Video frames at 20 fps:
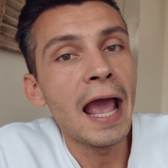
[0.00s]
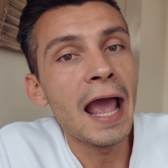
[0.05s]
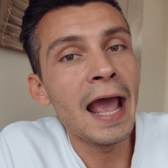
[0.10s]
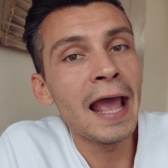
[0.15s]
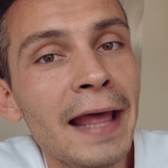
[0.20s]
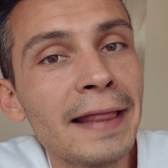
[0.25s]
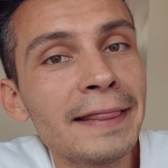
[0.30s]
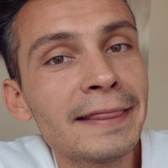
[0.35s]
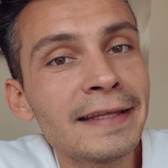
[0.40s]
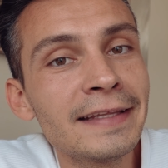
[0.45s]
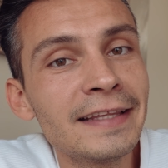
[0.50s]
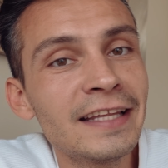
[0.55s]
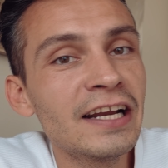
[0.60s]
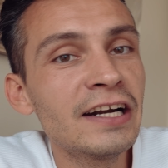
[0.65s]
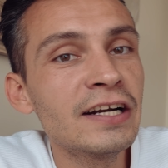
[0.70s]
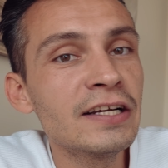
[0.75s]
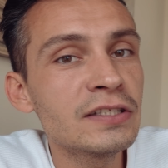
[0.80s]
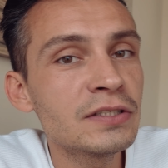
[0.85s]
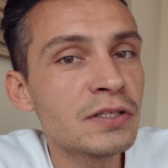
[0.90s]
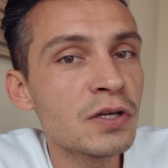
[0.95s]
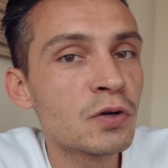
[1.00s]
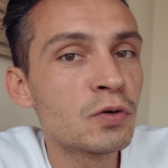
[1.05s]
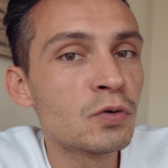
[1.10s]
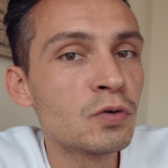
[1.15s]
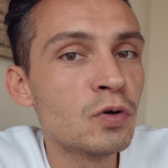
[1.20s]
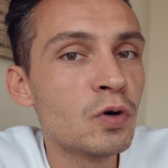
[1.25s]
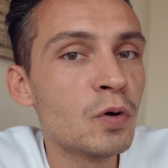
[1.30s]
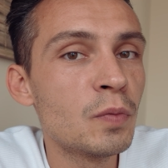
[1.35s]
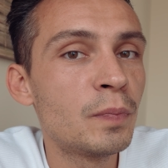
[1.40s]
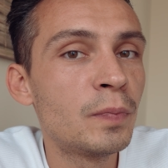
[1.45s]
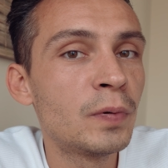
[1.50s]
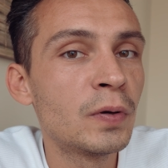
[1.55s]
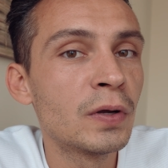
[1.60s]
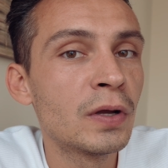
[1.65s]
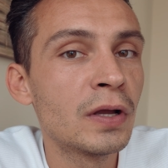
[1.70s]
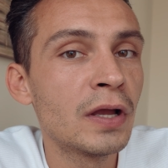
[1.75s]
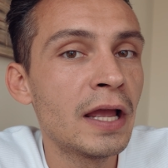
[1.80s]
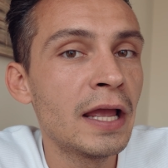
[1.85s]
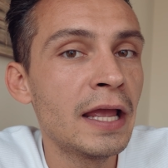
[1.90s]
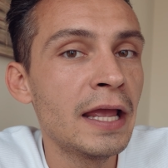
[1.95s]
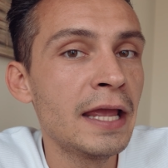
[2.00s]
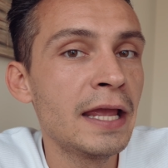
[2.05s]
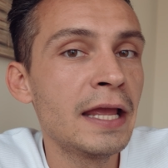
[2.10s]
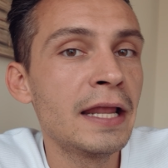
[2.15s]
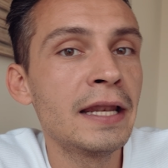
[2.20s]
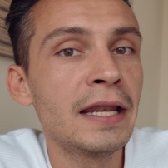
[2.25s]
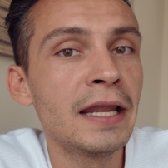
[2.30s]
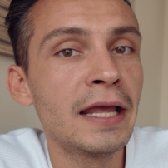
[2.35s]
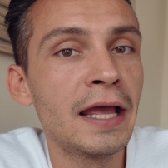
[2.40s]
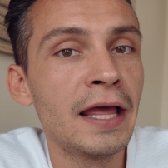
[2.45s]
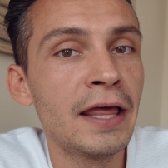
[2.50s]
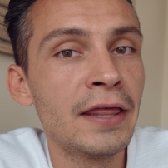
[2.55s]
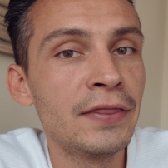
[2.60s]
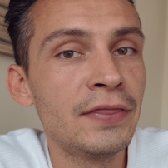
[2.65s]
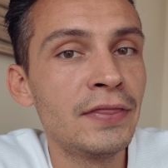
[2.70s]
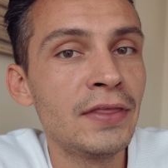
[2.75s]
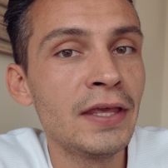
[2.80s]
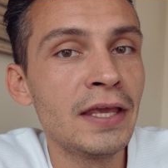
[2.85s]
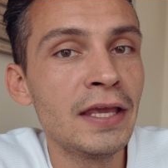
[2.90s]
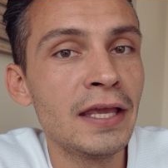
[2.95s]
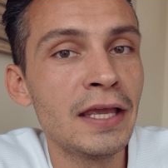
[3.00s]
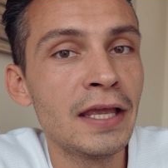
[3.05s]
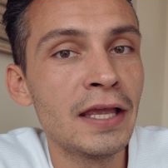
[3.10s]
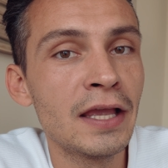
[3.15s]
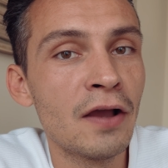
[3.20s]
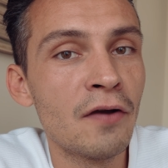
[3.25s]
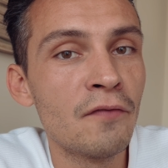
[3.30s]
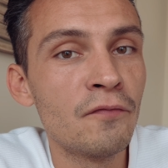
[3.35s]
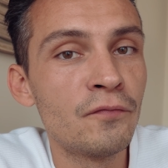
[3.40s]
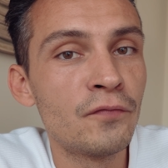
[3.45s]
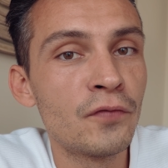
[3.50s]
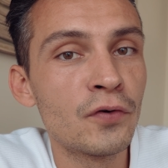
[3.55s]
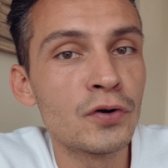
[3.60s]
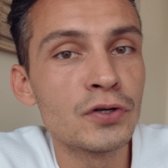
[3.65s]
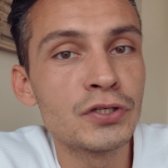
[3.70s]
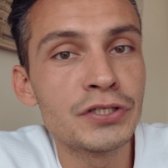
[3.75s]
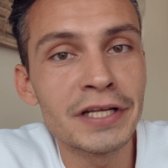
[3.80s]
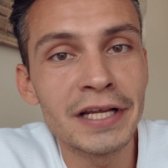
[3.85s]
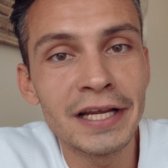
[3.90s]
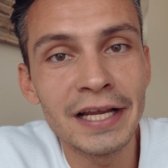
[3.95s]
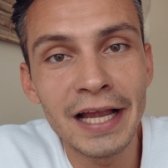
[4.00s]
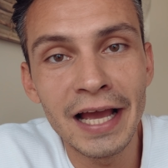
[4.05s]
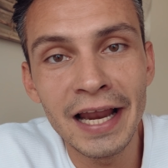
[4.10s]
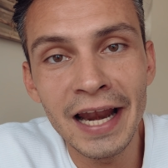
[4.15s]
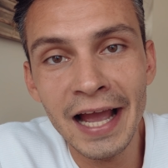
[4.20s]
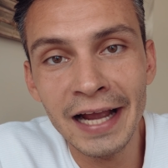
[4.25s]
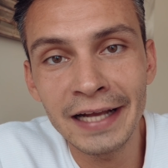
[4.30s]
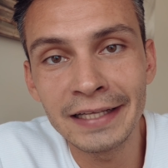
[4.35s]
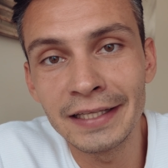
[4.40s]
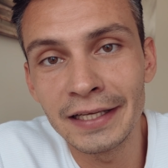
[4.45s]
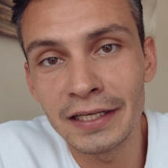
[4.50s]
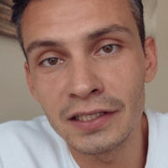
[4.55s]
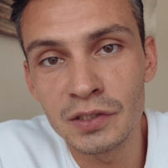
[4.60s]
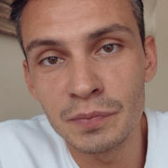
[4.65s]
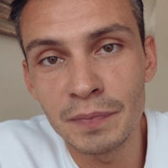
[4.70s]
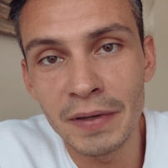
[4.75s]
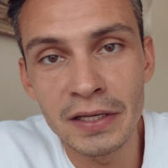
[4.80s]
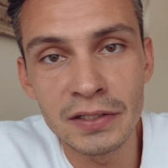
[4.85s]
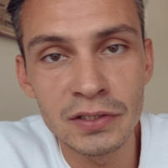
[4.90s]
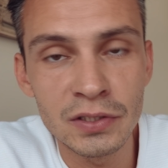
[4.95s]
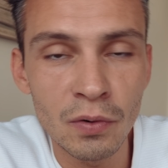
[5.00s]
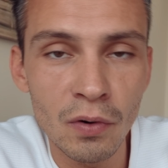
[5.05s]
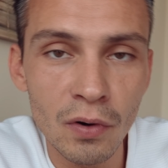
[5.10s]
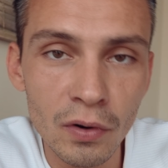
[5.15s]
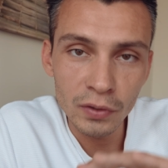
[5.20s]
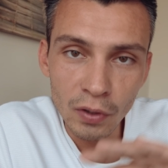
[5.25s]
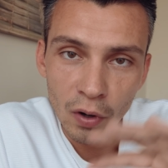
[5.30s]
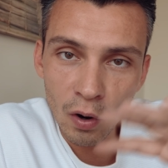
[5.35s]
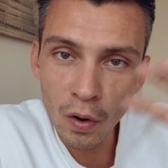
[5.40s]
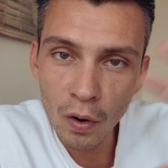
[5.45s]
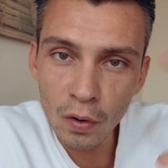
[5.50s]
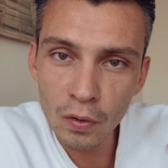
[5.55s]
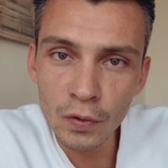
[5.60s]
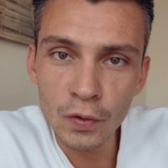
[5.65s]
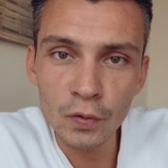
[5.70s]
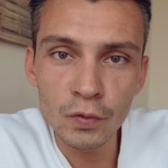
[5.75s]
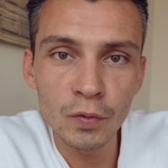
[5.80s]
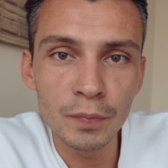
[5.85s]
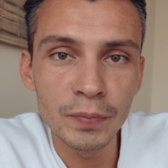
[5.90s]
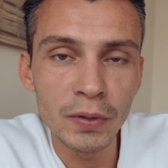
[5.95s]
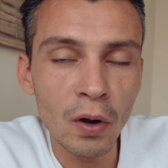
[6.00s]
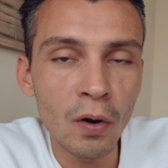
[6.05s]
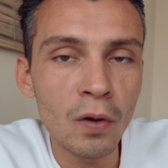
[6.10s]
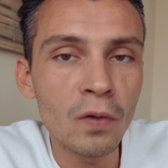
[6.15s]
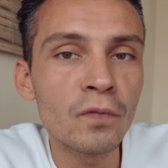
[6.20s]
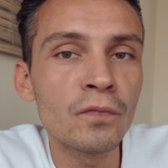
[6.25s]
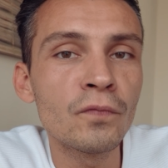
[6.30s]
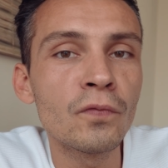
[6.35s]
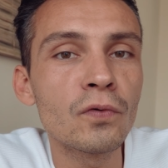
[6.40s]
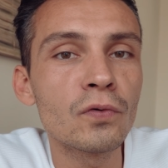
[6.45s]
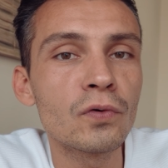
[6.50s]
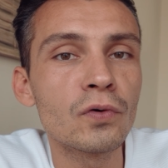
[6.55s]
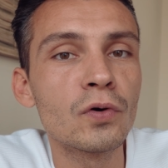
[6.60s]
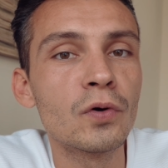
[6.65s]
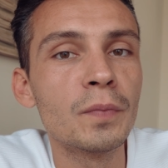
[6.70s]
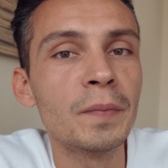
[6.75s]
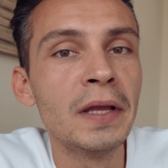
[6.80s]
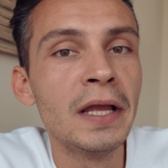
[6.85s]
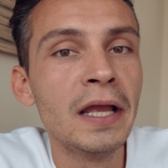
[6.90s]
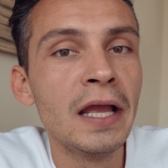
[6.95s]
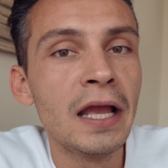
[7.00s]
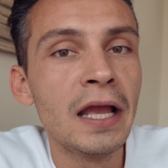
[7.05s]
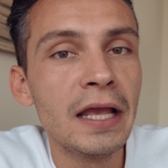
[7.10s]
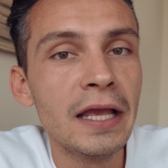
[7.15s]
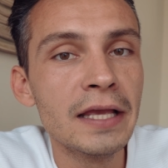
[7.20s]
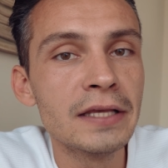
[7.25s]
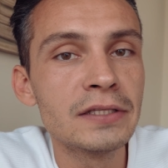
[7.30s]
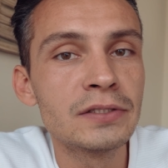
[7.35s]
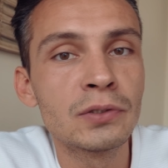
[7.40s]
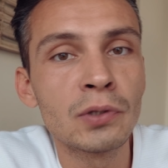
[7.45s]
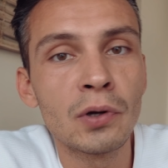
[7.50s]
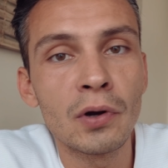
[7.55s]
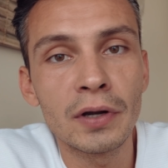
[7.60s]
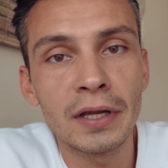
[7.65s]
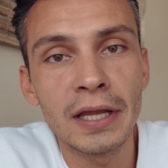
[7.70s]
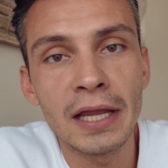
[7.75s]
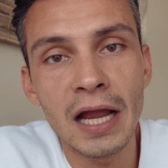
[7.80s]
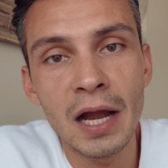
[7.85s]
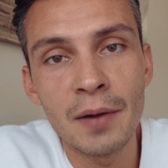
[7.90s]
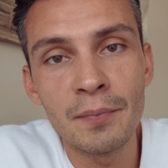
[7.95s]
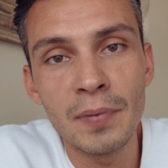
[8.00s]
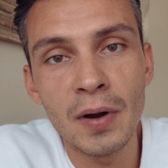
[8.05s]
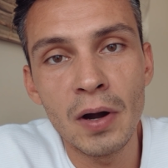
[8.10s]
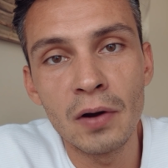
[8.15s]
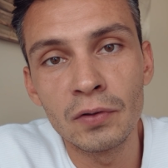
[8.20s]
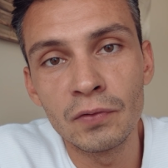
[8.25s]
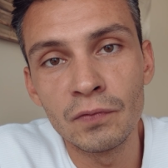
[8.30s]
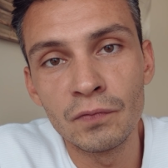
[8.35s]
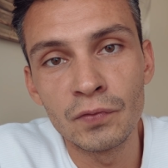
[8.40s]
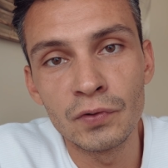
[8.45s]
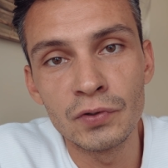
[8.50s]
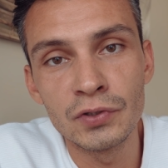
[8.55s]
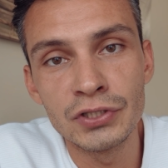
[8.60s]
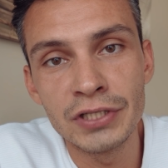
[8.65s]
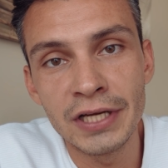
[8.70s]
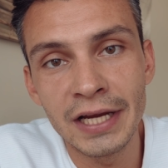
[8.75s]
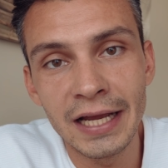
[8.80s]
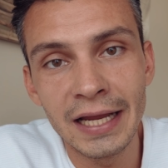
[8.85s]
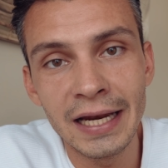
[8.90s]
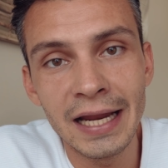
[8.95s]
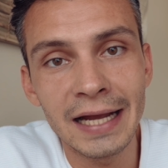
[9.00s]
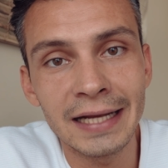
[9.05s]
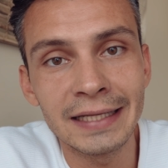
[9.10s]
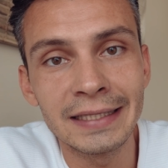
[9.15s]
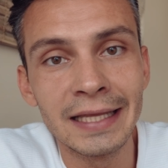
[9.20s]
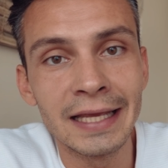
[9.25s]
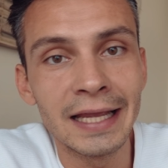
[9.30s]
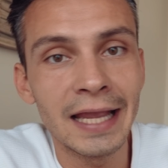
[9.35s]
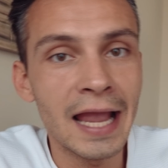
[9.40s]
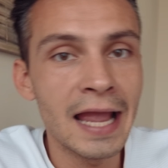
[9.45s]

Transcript: And there is a group in the Virgin Galactic space. So the whole group, the whole forum is talking about Virgin Galactic.